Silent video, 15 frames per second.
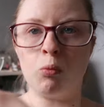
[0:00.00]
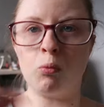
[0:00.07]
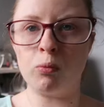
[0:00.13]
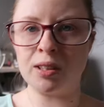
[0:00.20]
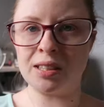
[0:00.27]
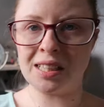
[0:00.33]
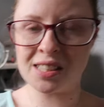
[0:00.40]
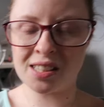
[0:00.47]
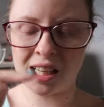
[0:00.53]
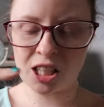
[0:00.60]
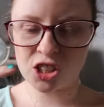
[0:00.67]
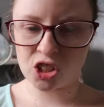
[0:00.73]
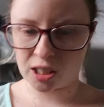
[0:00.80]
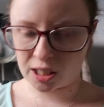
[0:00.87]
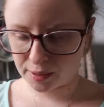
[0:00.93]
with a
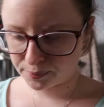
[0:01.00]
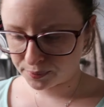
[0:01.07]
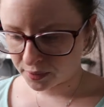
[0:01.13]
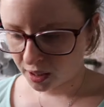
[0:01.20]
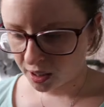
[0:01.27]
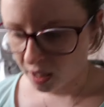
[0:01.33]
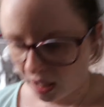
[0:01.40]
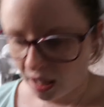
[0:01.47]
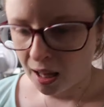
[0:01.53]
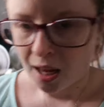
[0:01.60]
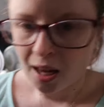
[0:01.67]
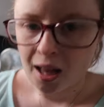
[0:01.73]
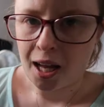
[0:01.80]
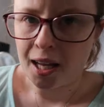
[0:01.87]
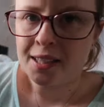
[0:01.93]
slash in it.
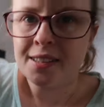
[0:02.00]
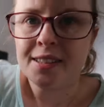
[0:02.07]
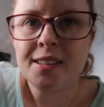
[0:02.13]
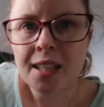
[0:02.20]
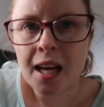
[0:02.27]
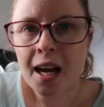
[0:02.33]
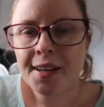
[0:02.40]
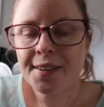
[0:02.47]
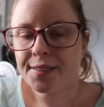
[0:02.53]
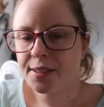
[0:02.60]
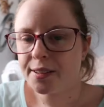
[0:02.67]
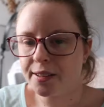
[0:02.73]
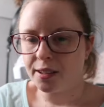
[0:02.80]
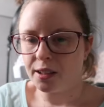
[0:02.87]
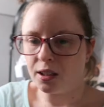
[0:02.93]
And
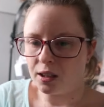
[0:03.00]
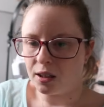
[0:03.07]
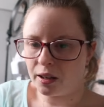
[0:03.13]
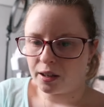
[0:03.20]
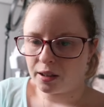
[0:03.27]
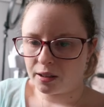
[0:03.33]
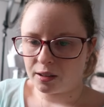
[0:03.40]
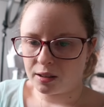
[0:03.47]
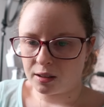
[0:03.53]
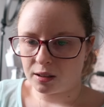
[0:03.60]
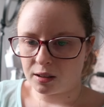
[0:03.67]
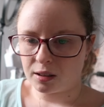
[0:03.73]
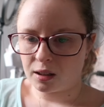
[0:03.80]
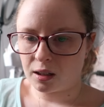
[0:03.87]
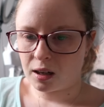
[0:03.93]
then
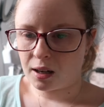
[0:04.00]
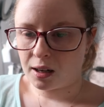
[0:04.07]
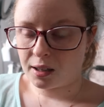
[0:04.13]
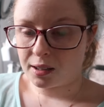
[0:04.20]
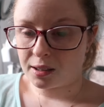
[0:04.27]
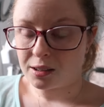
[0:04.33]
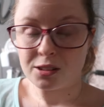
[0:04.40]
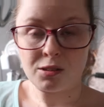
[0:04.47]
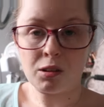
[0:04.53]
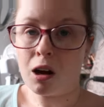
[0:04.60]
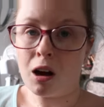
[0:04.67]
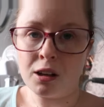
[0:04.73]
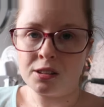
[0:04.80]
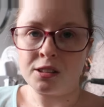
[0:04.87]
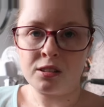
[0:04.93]
I
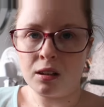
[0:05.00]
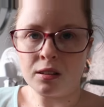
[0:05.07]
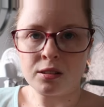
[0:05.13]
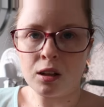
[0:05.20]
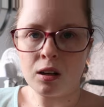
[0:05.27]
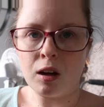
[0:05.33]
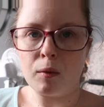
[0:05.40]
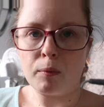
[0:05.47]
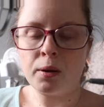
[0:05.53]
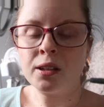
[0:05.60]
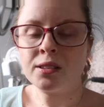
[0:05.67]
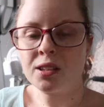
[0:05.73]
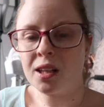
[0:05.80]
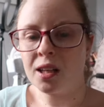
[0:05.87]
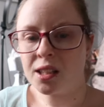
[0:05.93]
can't start it up.
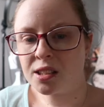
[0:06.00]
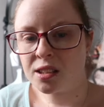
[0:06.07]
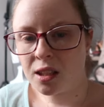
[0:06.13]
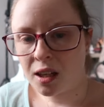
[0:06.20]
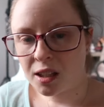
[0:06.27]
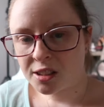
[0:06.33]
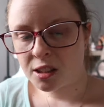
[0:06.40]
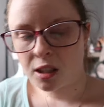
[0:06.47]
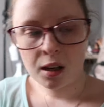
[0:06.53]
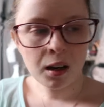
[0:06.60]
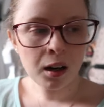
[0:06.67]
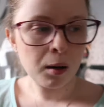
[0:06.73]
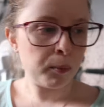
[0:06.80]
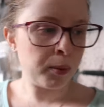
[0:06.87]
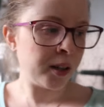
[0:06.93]
So then I start it
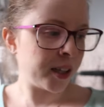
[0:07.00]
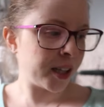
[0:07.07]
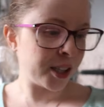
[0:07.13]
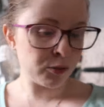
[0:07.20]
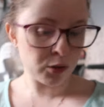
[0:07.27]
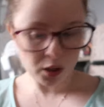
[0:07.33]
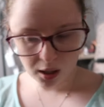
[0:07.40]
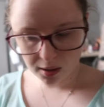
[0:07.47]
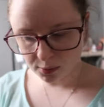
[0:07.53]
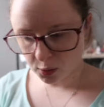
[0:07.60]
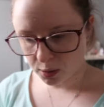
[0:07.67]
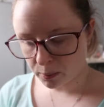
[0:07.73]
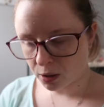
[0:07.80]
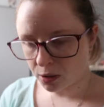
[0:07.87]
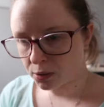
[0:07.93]
up in
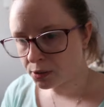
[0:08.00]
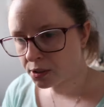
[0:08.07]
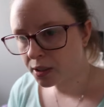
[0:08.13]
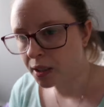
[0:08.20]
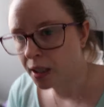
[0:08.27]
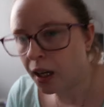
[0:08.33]
recovery mode,